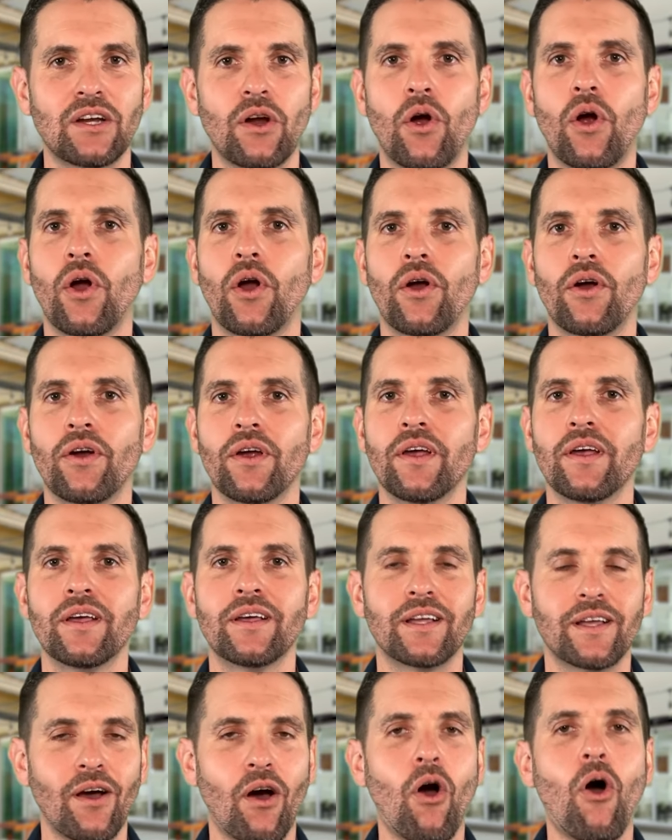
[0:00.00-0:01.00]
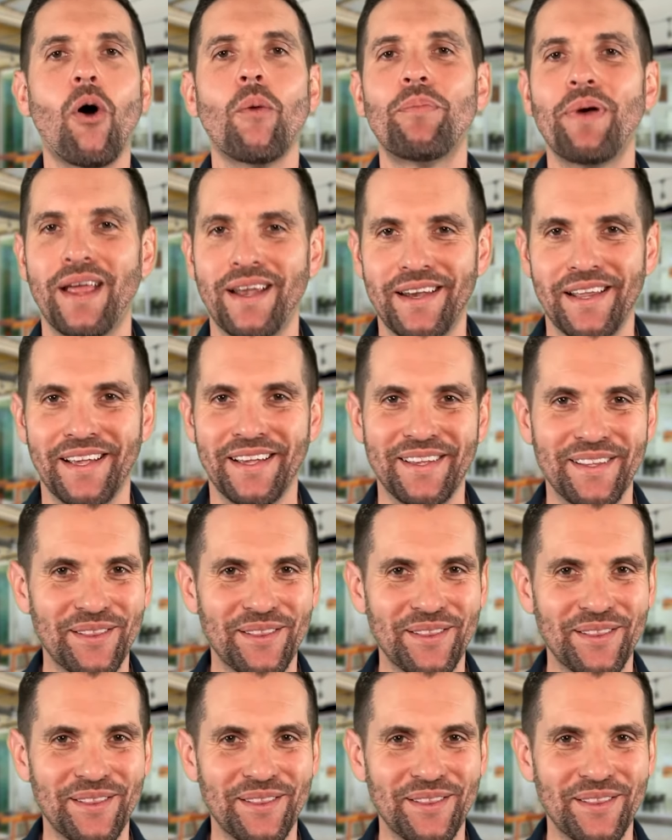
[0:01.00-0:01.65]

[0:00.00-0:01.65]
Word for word: are all pending.